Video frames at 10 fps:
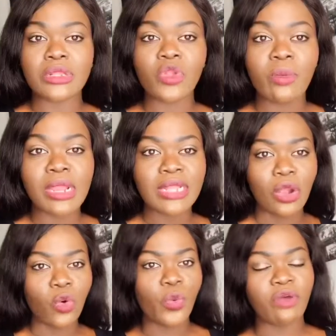normal, it's their
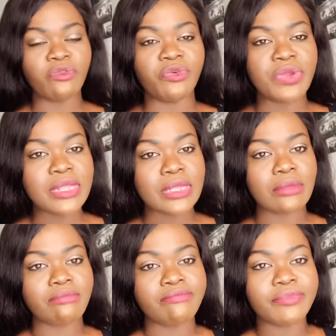own way of greeting
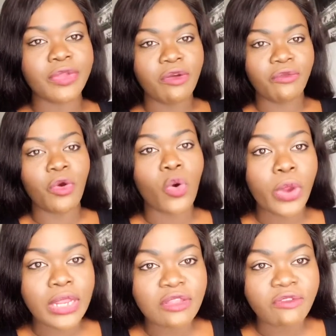or
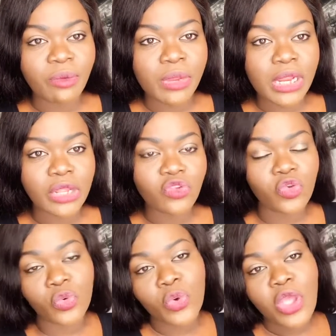getting familiar to
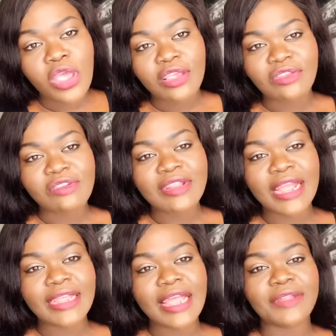you. It's just
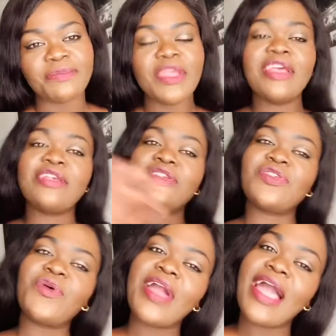like that.
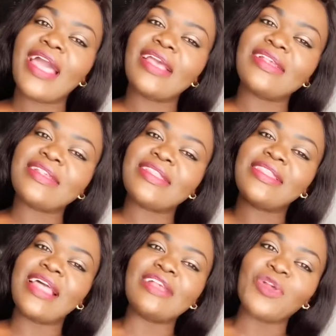So guys,
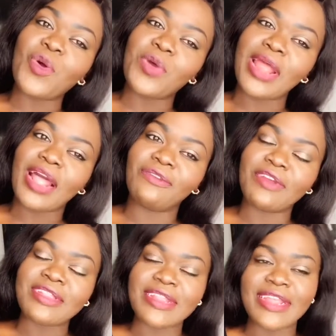that's all what I have for
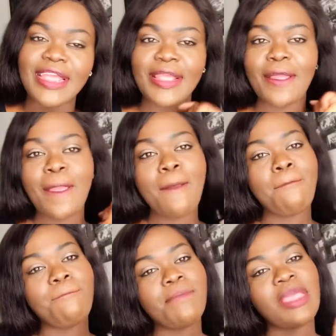you today.
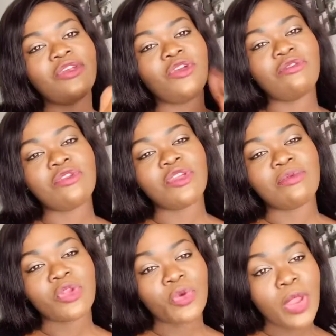Make sure you
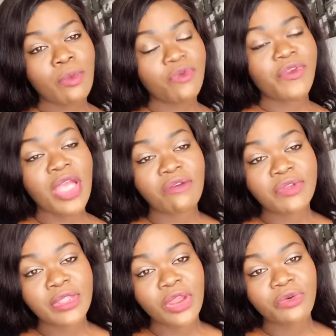subscribe if you
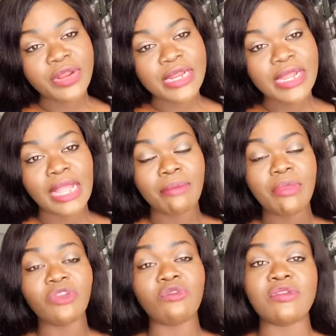haven't already and
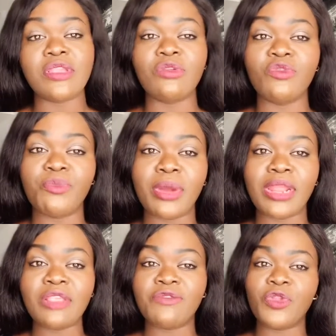make sure you stay tuned for my
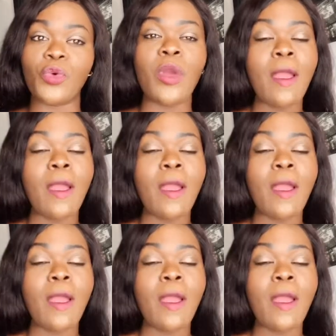next video.